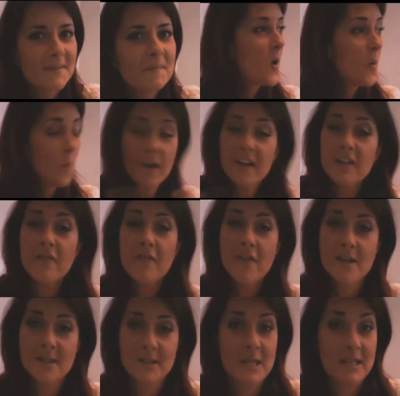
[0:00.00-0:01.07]
One of the
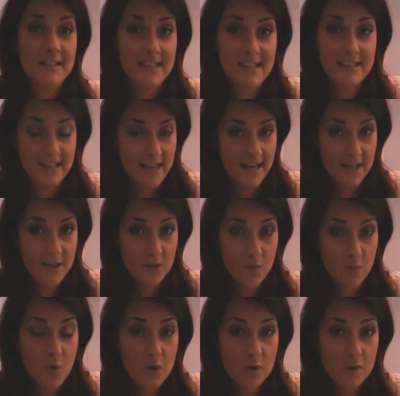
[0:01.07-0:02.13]
first things he said
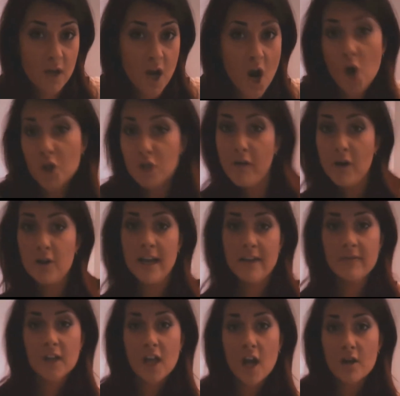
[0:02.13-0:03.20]
was, oh, you're only
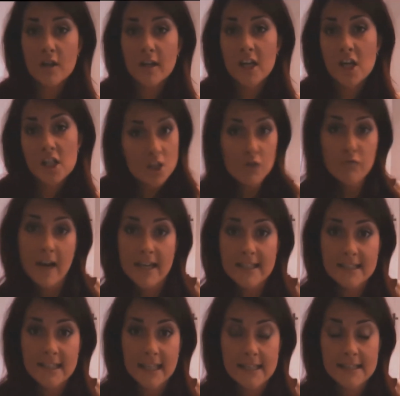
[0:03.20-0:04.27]
having a go at me because you're
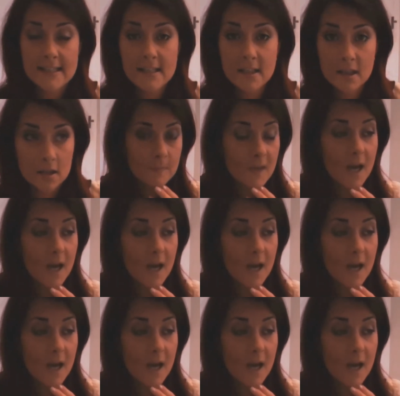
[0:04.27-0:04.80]
racist.